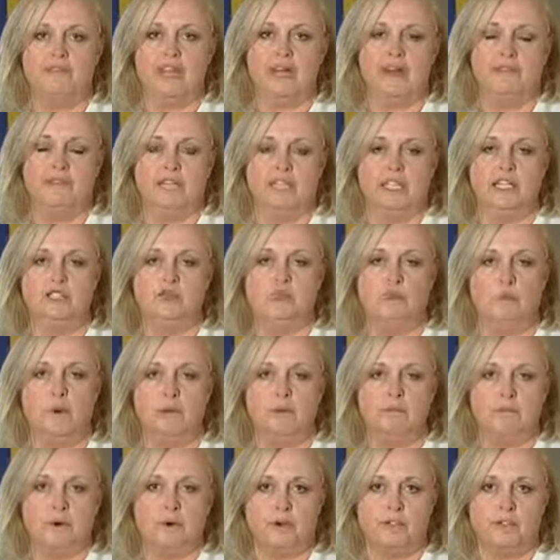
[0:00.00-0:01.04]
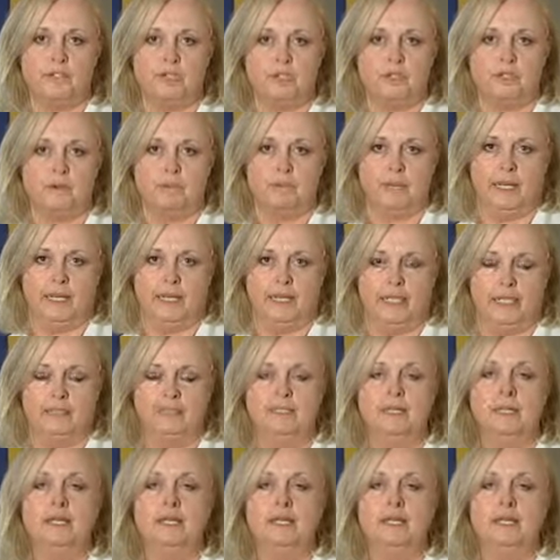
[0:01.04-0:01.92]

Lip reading: to have at least one person competing.